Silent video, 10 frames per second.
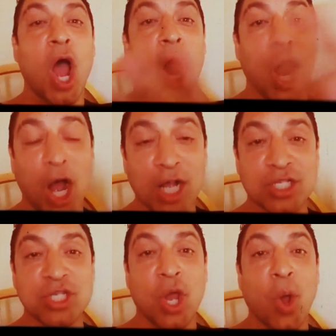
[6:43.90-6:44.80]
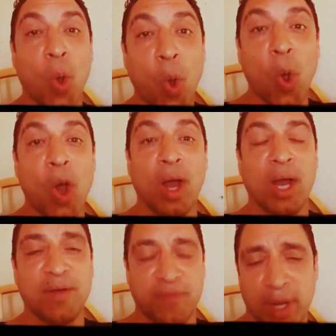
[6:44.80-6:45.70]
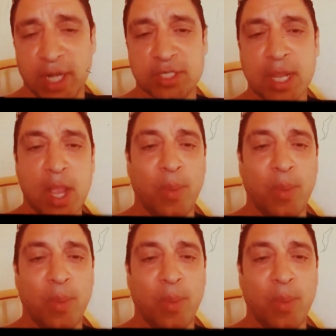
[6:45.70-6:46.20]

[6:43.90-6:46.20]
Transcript: Us. All of us.